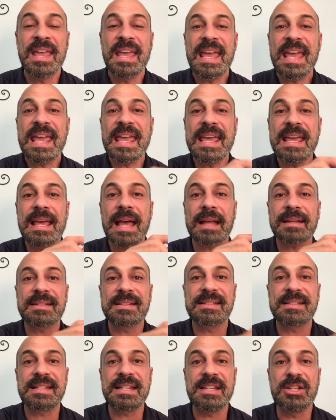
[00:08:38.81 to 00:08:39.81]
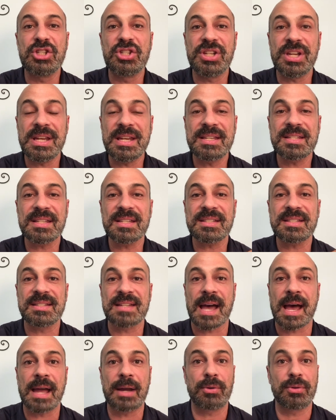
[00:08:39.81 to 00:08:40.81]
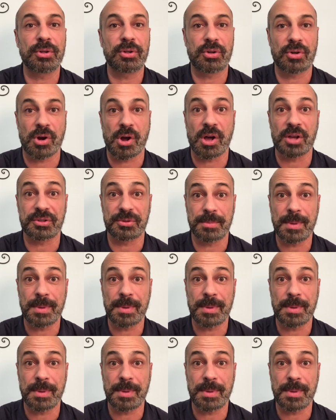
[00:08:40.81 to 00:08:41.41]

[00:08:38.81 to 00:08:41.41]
He got to see Jesus die on the cross.